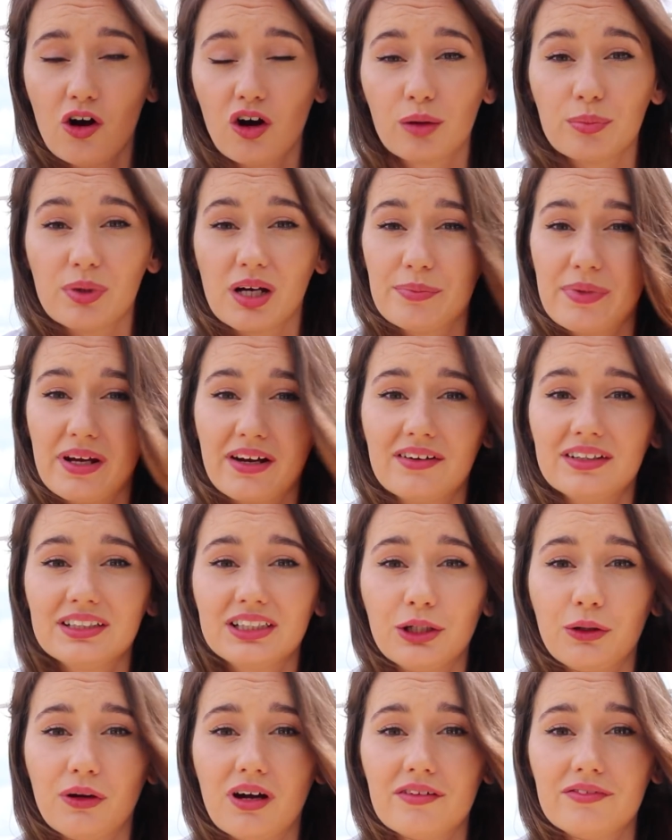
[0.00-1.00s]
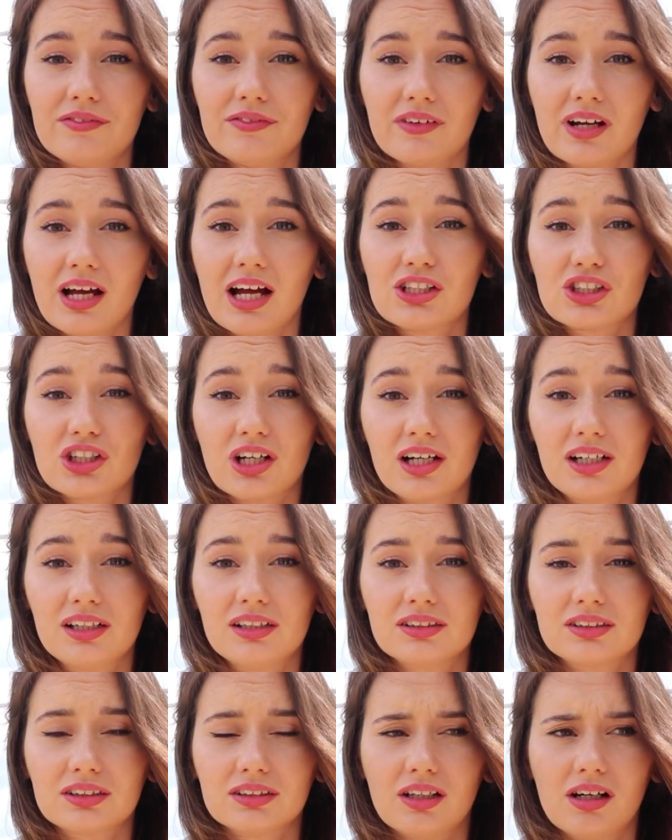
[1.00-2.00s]
or by parents who have a
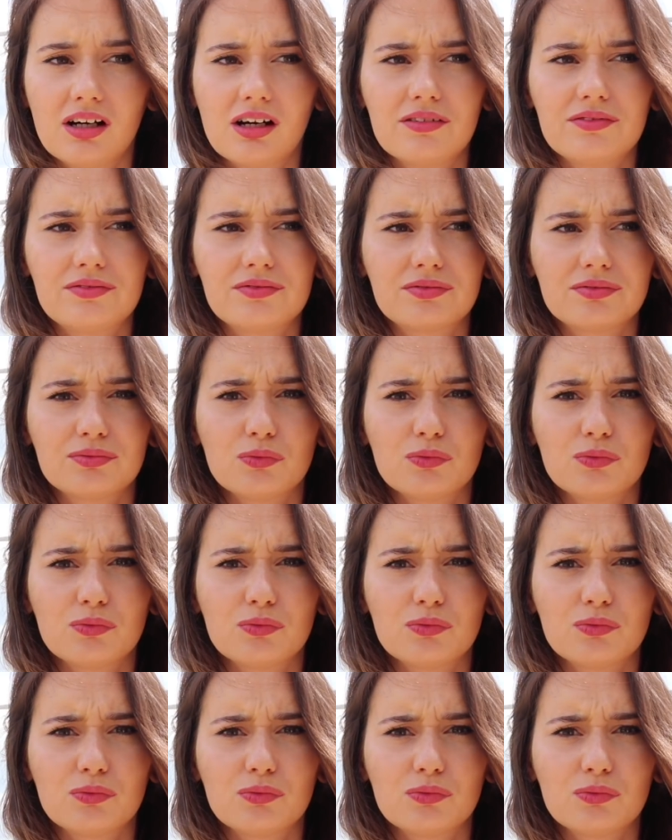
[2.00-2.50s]
child of